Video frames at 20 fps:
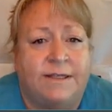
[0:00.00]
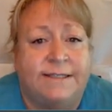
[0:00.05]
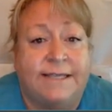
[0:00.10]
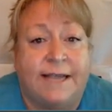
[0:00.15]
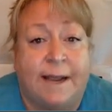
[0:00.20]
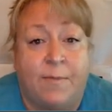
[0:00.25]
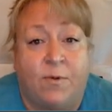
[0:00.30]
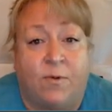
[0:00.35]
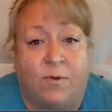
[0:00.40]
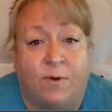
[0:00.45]

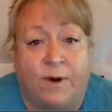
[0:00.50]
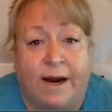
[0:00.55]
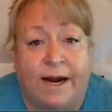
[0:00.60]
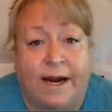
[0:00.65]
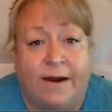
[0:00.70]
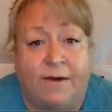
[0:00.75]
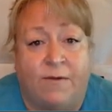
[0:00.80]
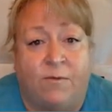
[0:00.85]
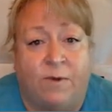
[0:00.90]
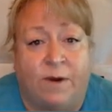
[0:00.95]

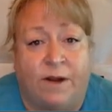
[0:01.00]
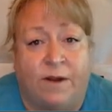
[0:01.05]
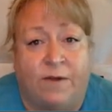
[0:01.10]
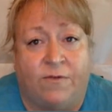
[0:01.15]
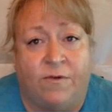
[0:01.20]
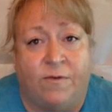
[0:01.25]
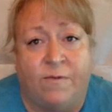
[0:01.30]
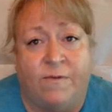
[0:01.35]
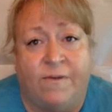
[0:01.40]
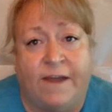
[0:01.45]
separate real
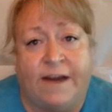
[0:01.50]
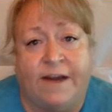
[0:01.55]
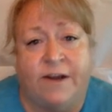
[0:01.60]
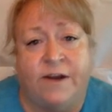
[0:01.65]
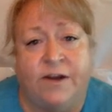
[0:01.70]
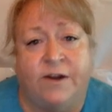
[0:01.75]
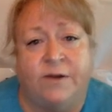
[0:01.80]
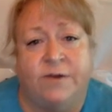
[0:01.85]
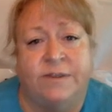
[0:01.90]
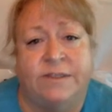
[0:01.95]
from fake
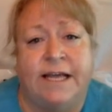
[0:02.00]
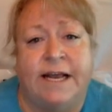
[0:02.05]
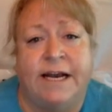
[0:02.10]
news.